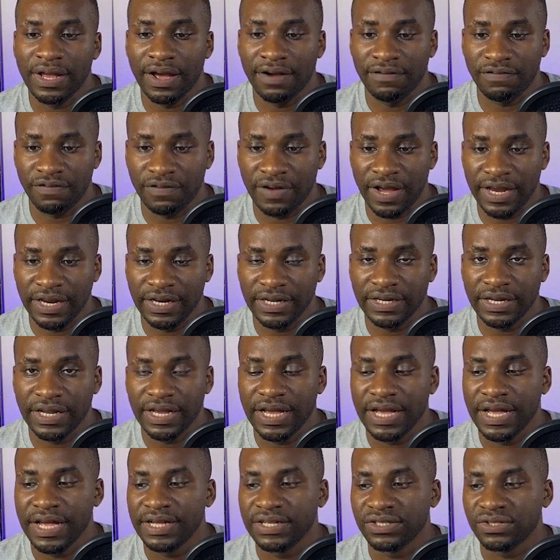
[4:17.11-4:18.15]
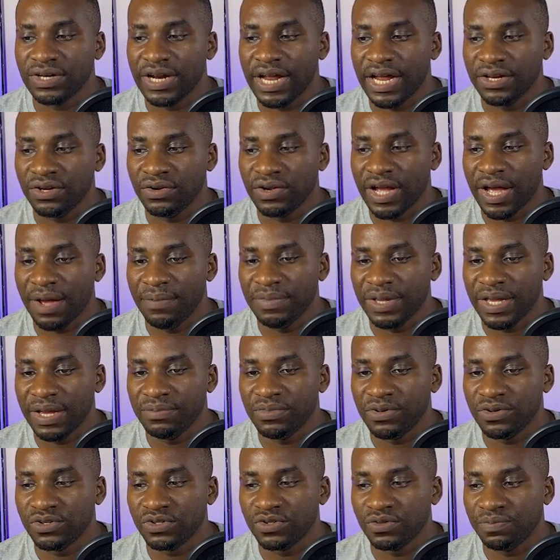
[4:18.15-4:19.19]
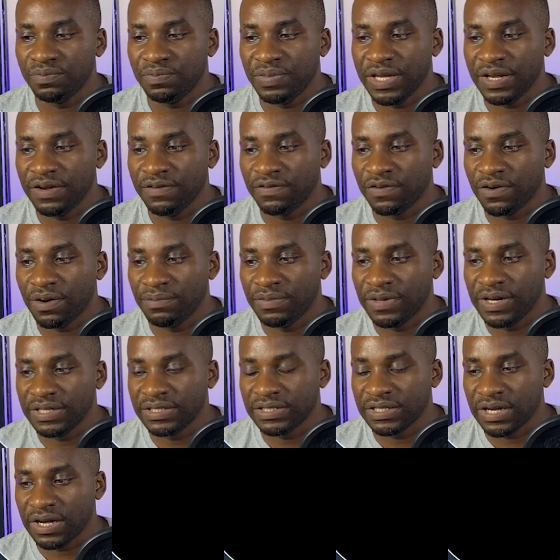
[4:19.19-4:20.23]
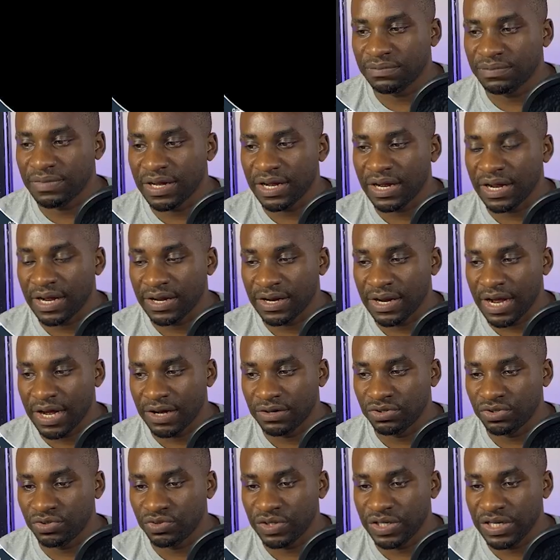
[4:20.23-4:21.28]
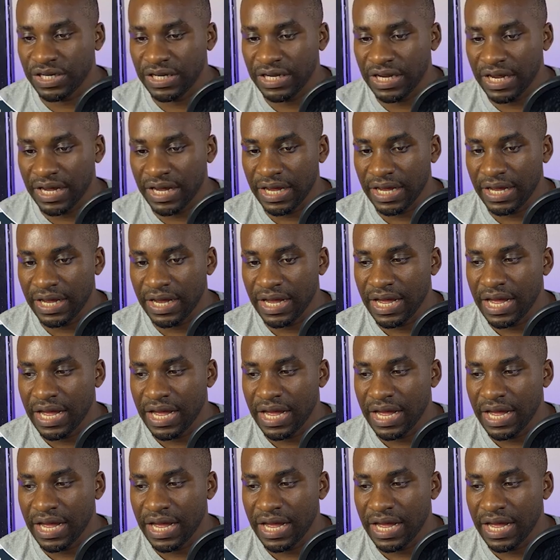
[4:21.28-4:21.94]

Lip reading: fine, so that you can be able to pick from this customer country here